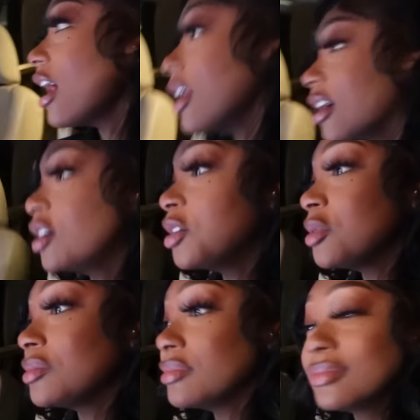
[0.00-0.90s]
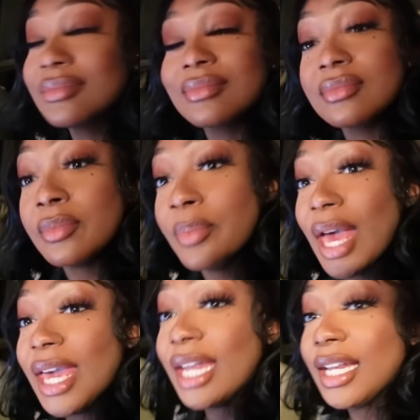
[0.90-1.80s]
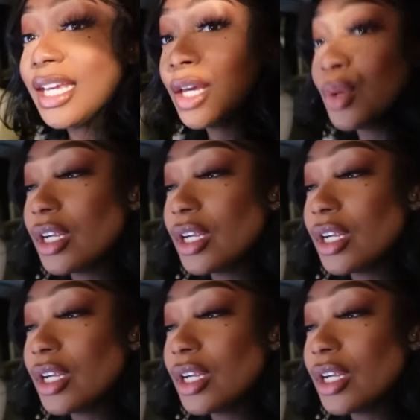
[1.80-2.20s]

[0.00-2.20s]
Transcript: um back at it again with